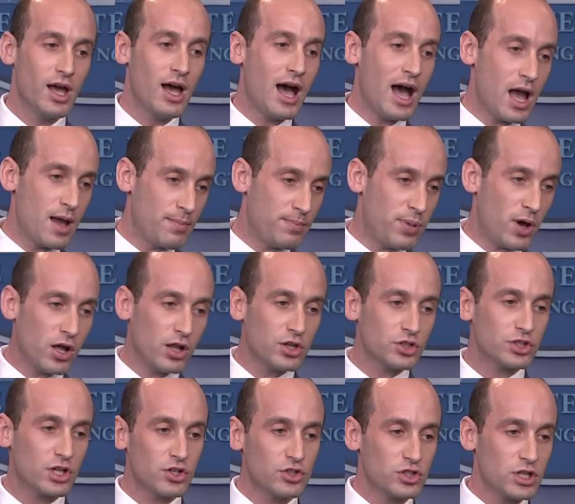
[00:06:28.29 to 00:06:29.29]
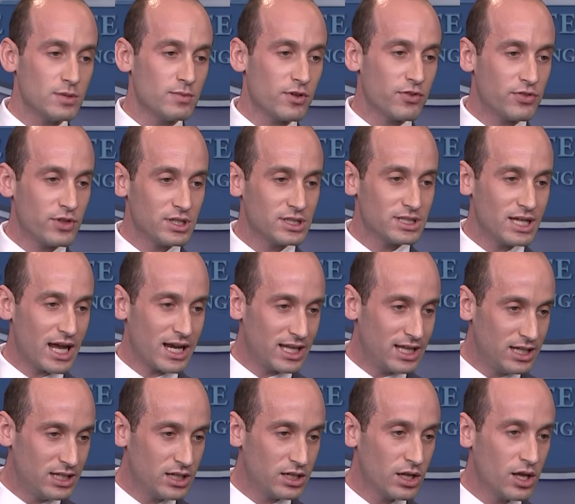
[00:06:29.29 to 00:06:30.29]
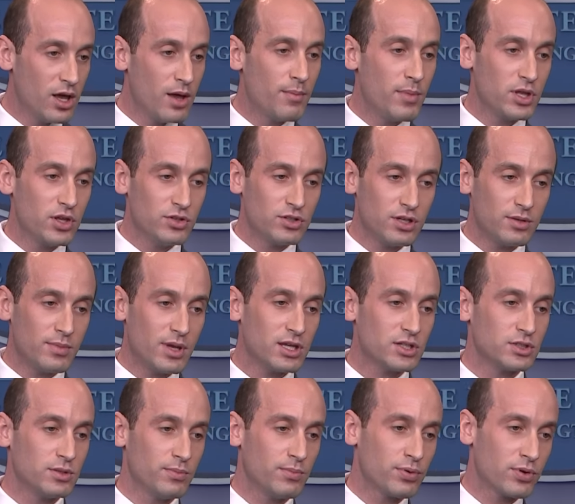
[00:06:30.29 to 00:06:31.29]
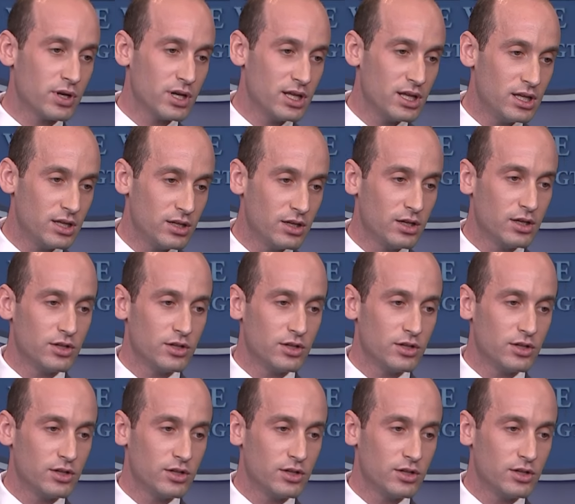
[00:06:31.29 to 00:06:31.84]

I apologize, Jim, if things got heated, but you did make some pretty